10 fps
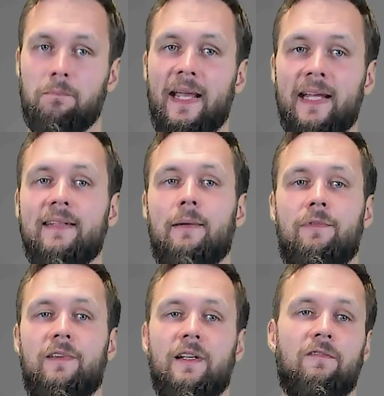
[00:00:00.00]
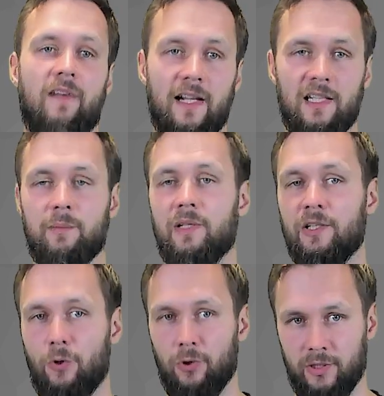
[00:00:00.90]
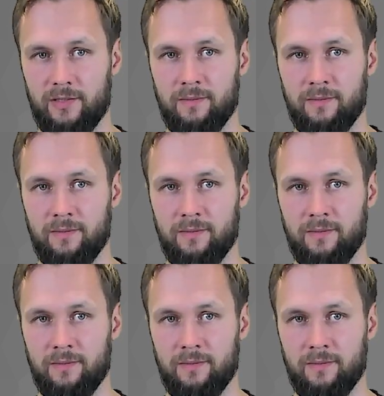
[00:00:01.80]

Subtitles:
make them feel valuable and heard.